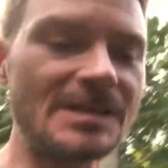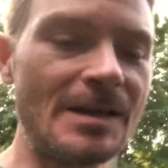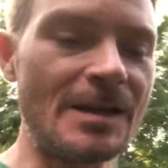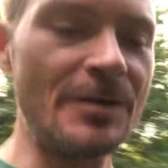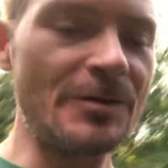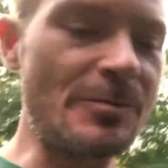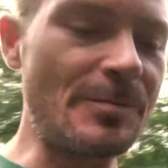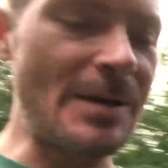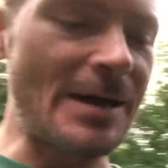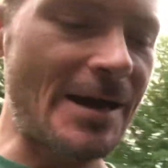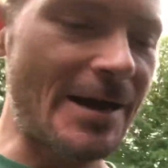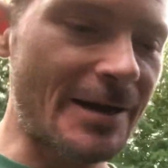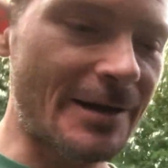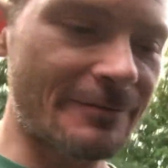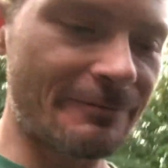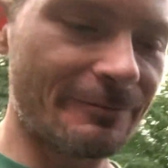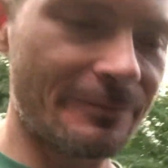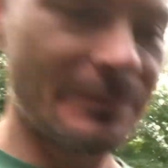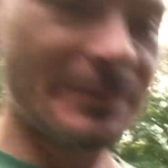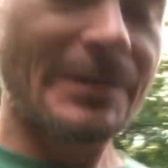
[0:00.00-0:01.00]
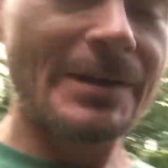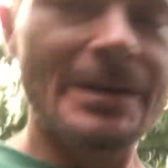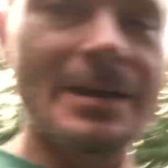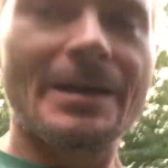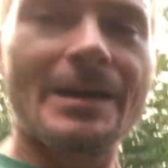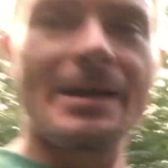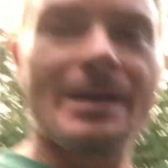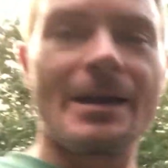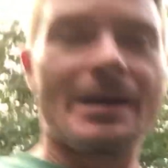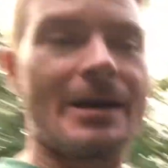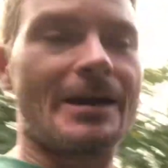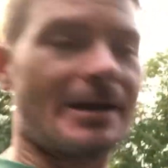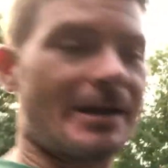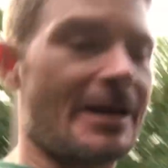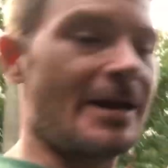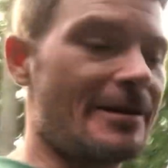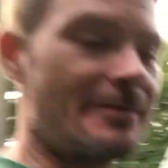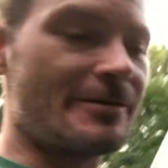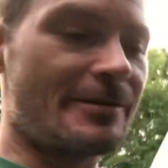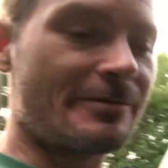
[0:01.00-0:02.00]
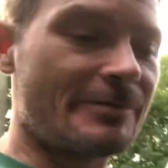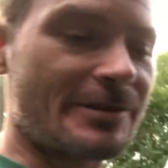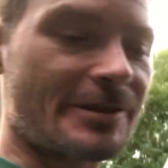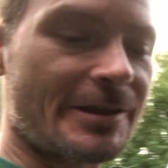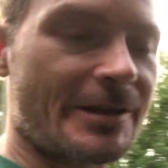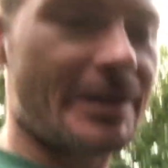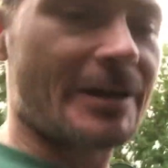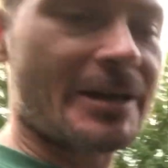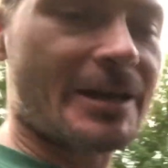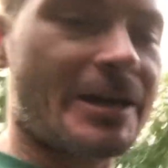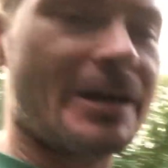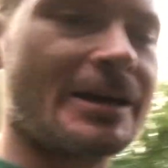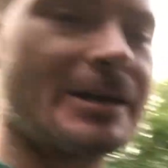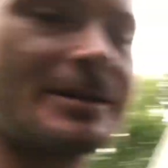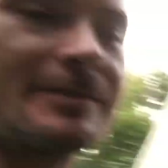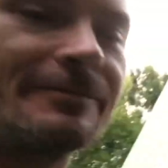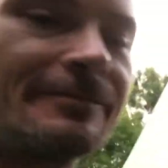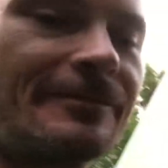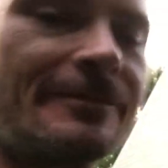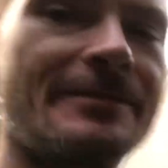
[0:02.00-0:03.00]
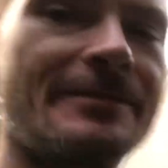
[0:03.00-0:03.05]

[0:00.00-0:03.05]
in the back, I gave everything a cut.